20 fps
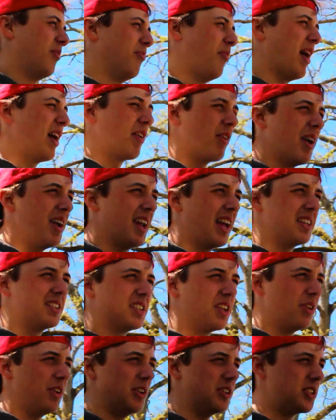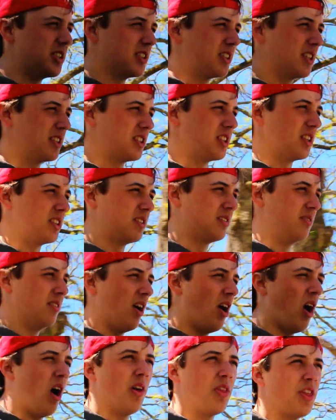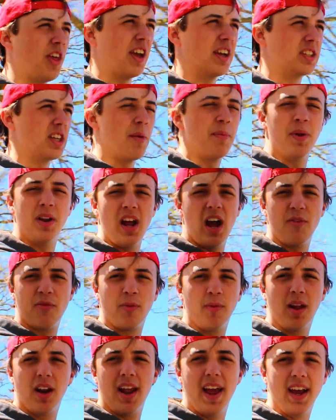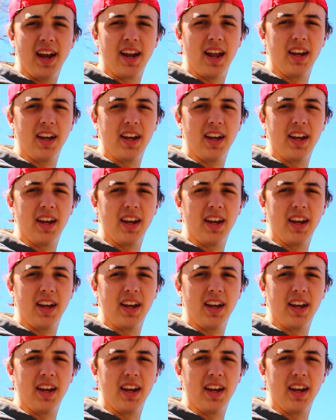My granddad still uses this to haul things up and down from the lake,